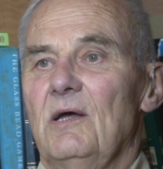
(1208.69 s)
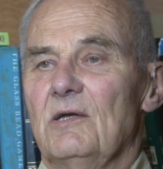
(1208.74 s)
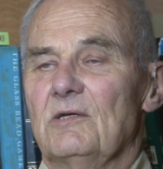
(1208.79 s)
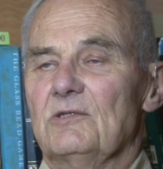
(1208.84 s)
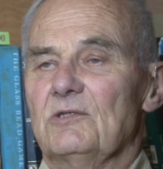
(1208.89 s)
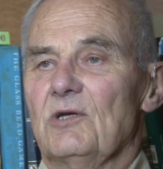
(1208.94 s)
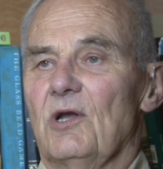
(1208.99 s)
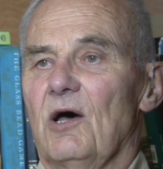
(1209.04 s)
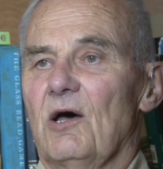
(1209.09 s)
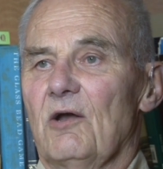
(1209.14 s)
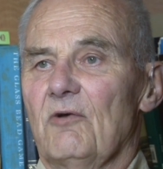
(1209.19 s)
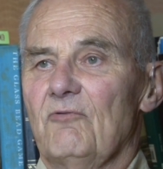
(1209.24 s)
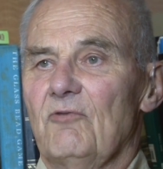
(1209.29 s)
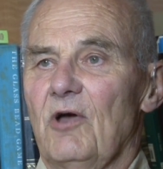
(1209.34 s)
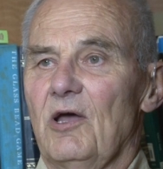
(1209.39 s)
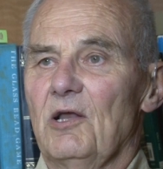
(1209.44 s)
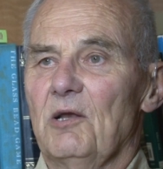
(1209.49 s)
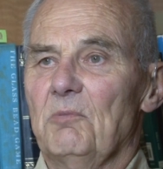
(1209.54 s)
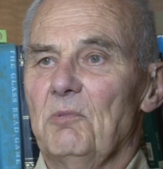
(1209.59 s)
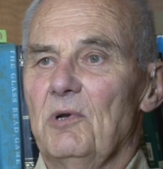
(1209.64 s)
it's not
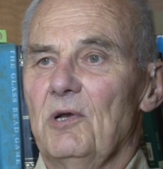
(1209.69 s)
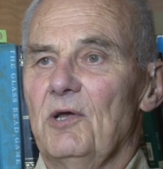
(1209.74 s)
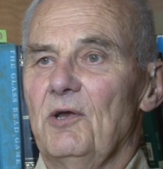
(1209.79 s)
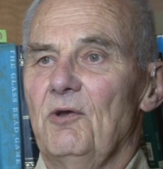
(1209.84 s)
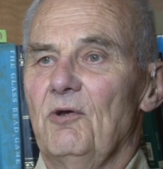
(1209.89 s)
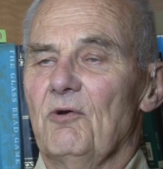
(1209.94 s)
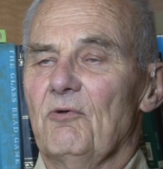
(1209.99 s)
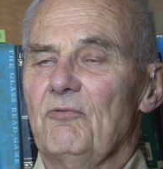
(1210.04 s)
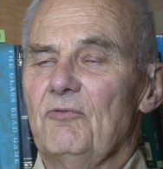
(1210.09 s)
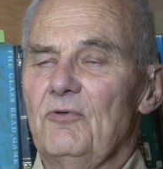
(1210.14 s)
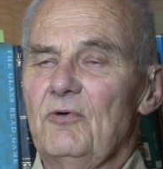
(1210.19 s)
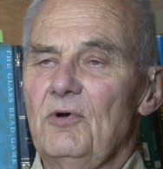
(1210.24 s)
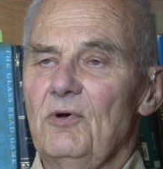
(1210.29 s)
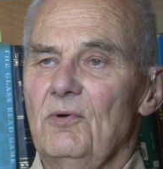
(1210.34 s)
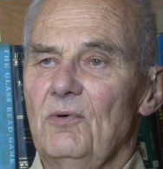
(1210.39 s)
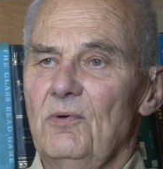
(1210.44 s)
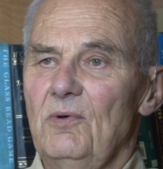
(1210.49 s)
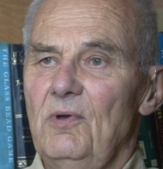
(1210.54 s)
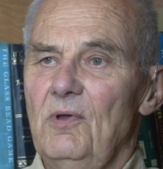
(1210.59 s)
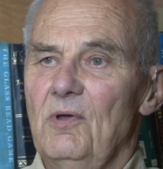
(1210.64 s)
available in your
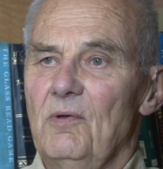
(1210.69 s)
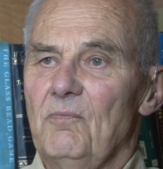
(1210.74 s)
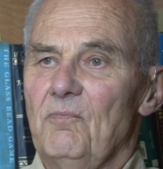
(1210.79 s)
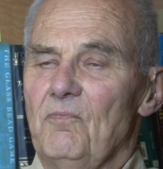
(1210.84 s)
food,